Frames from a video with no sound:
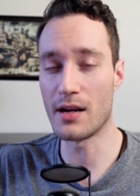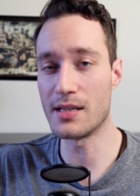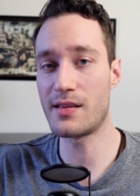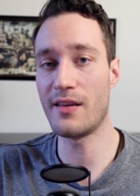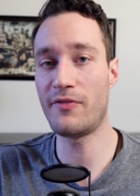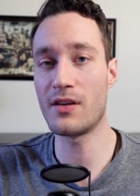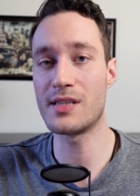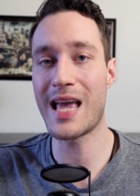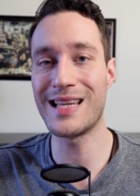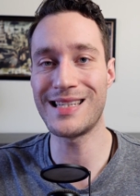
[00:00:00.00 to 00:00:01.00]
if
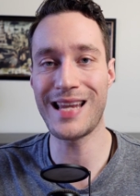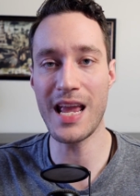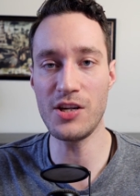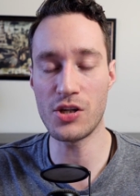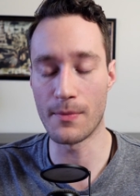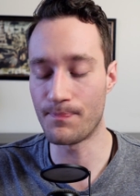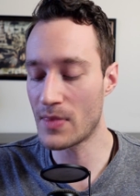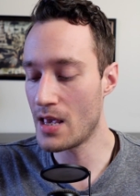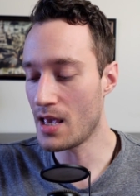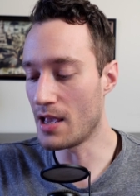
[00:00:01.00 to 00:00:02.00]
there's hesitation,
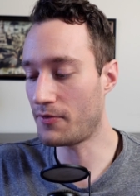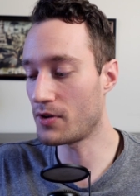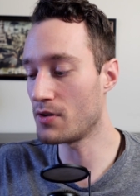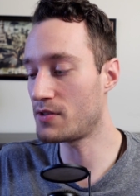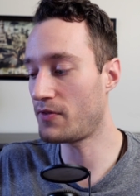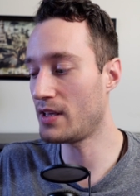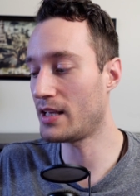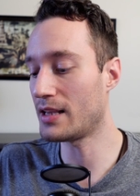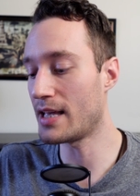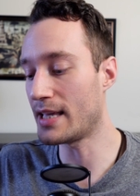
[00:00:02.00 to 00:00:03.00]
if there's feeling
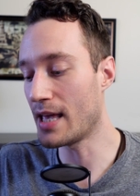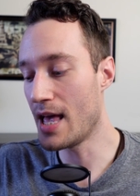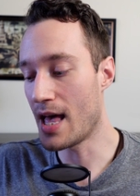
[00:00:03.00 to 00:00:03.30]
like,